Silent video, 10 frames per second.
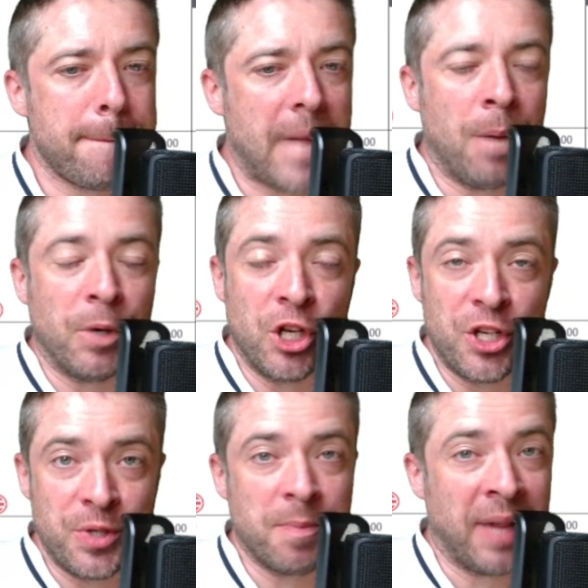we're going to
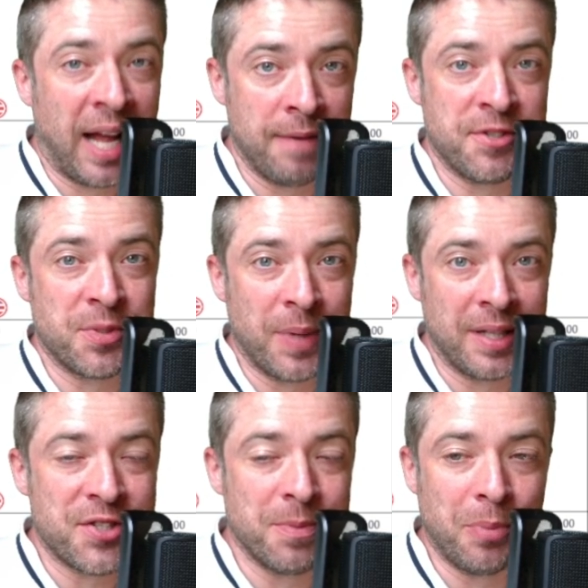do some lives as well
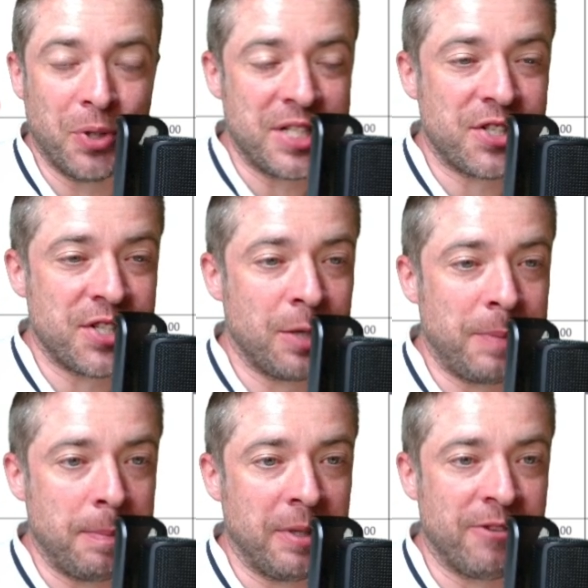at some point, because I know
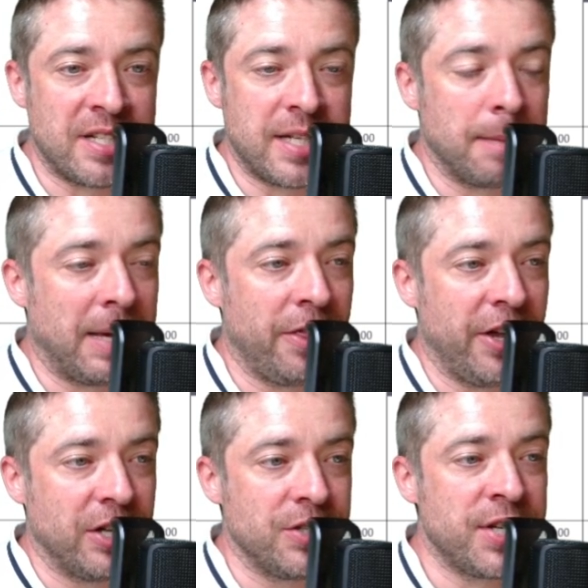people are asking about
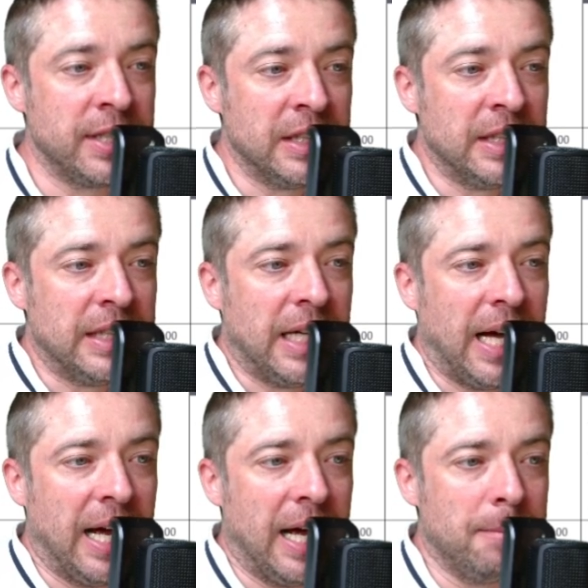those.
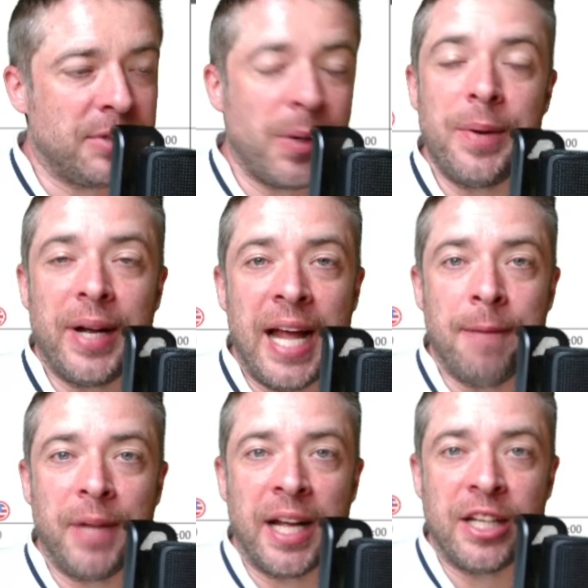So anyway, yeah,
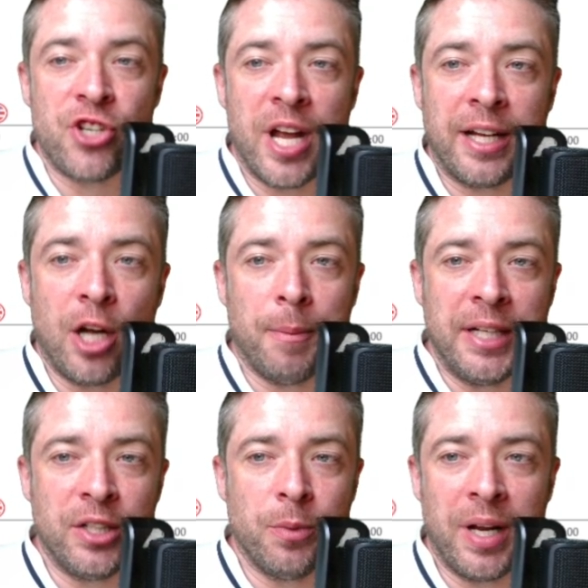like, share,
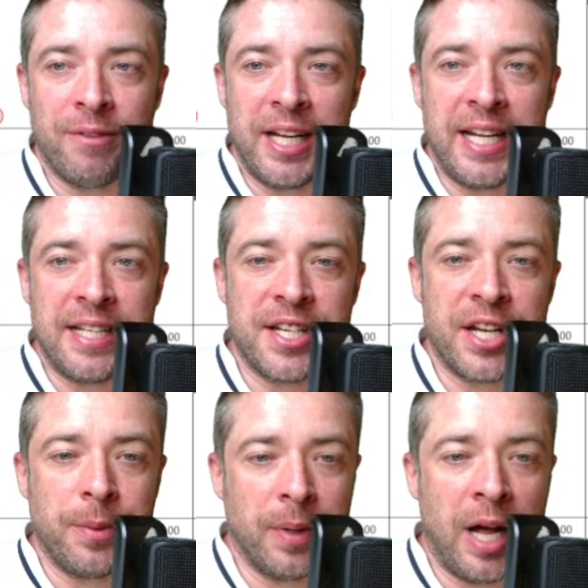comment, do whatever you need to
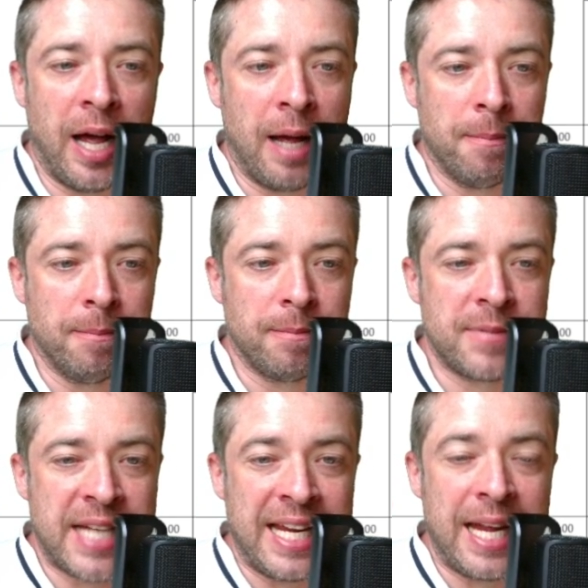do.
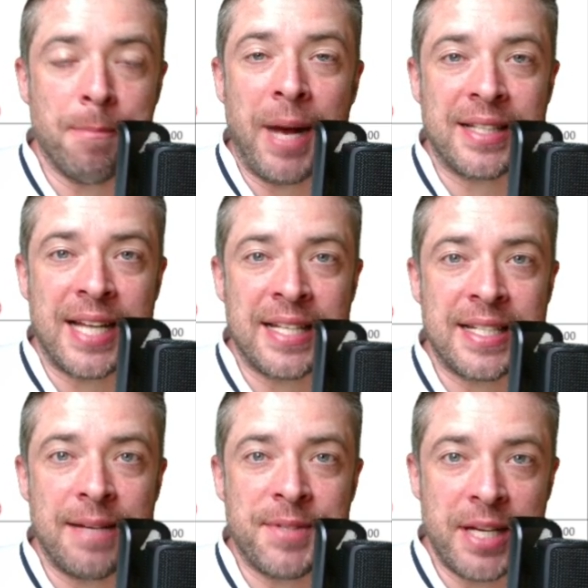Take it, back test
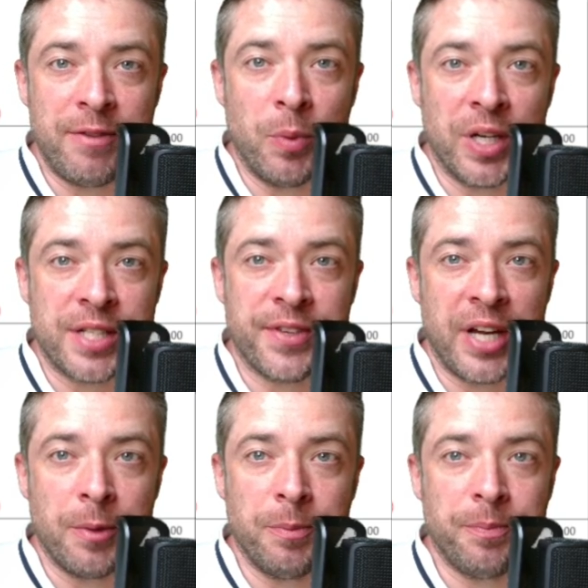it, see if it works for
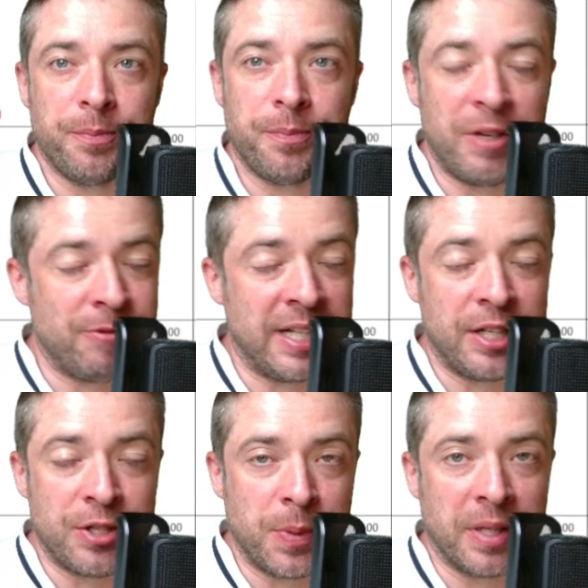you. It really
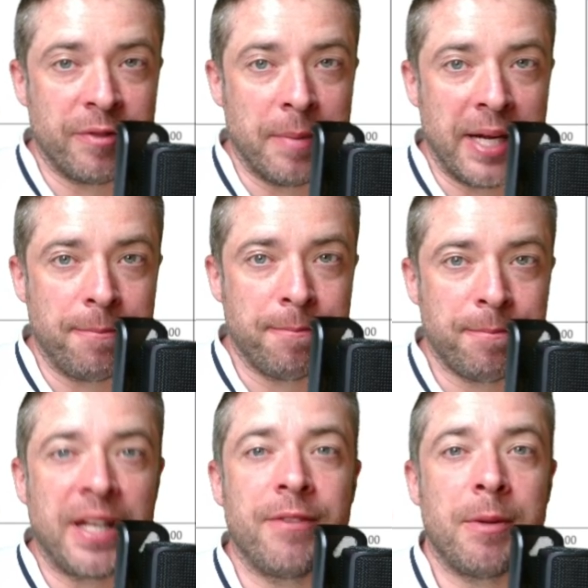does work for me.
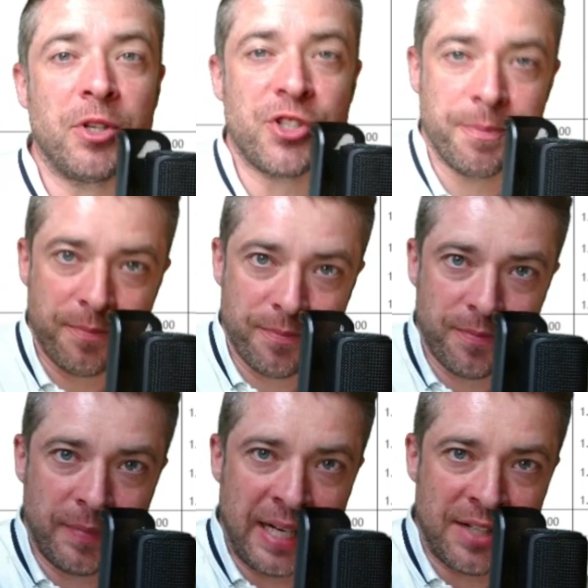Thank you very much,
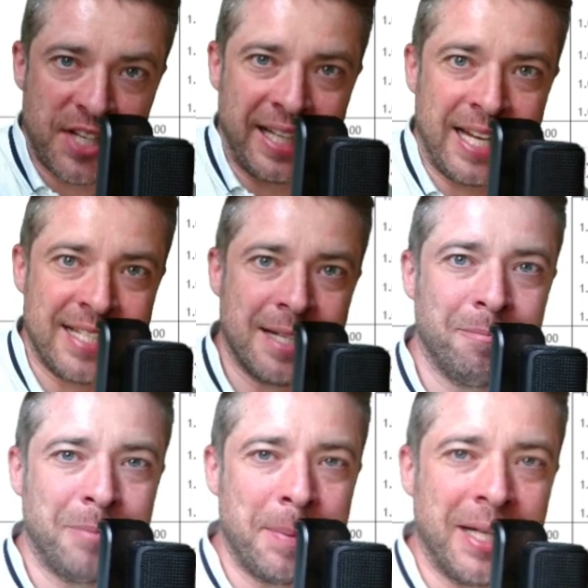and I'll see you later.
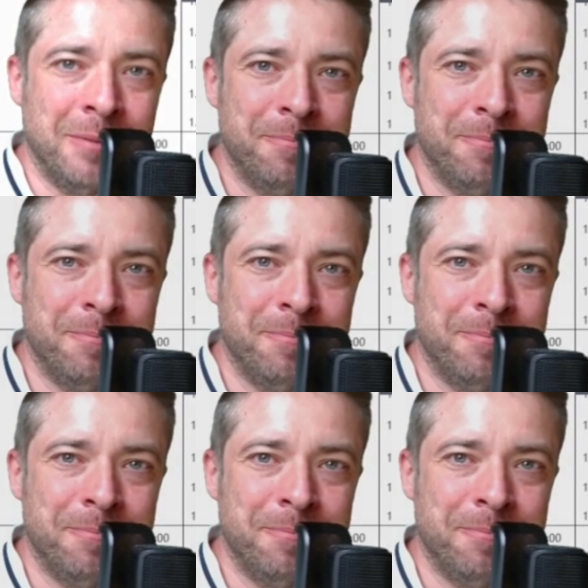Bye-bye.